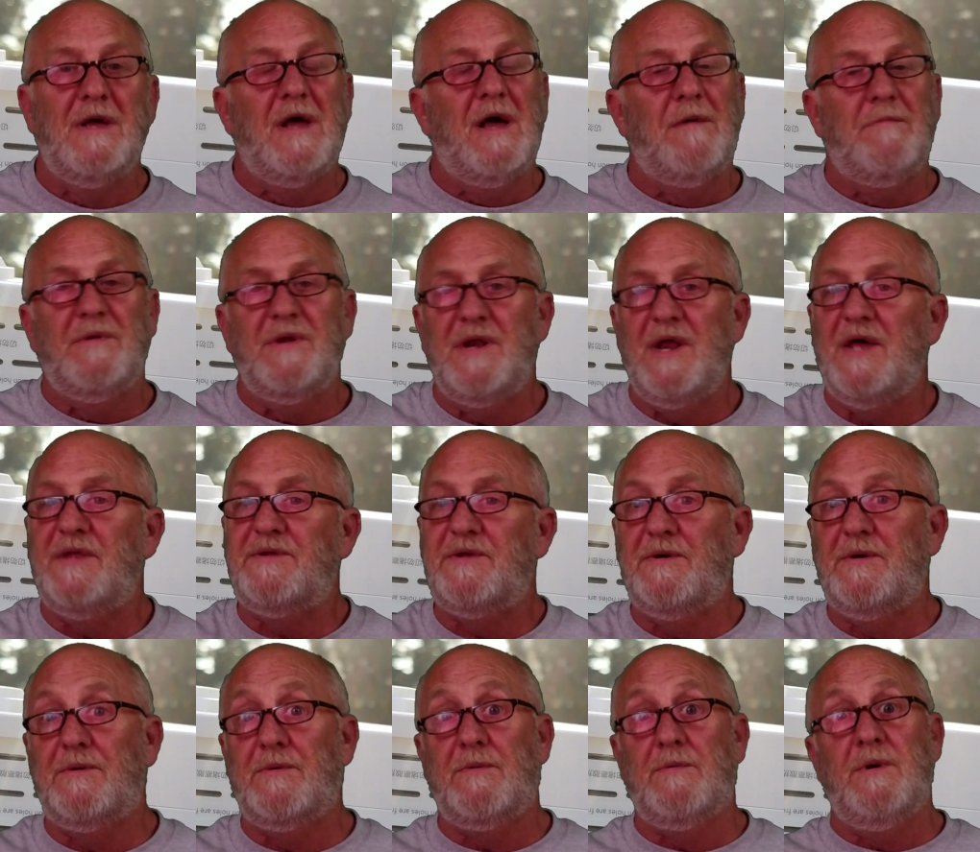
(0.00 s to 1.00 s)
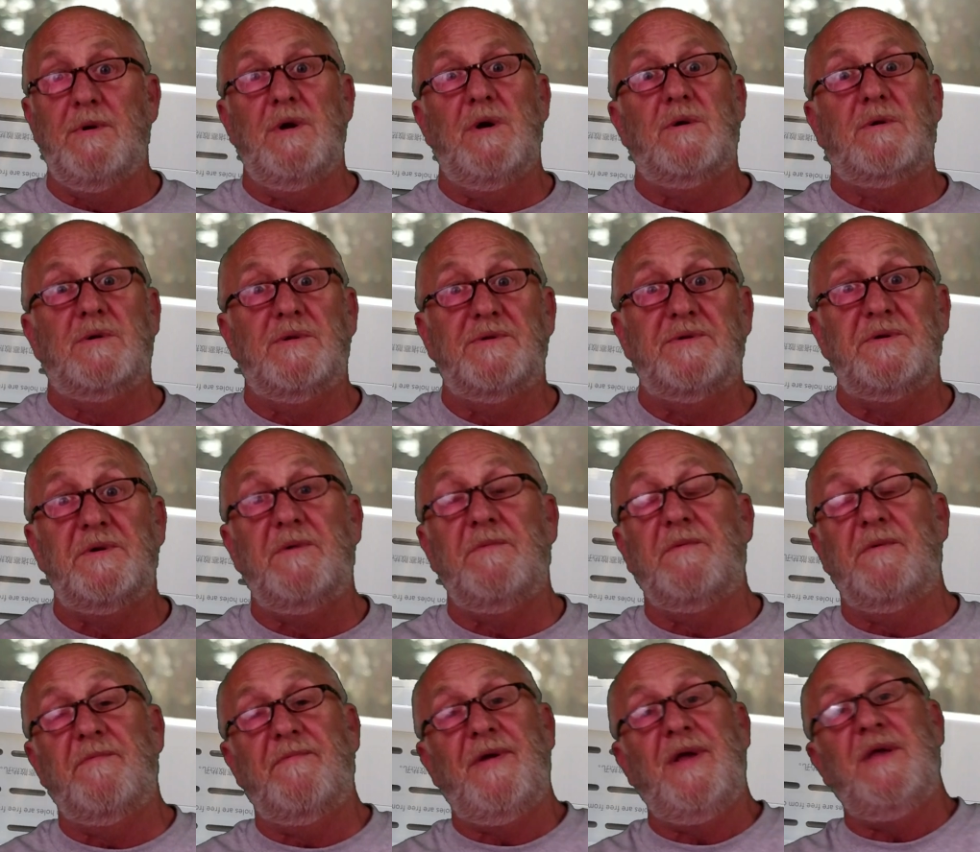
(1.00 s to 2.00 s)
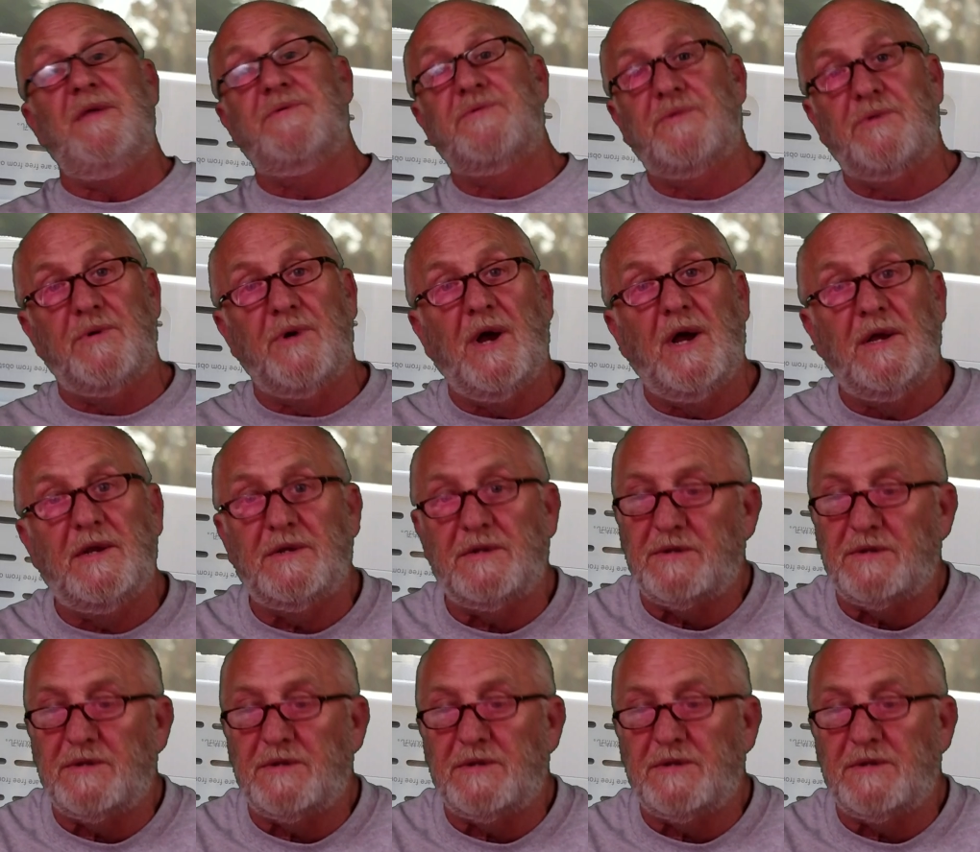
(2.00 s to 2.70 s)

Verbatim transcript: mean, that's a real conservative answer. I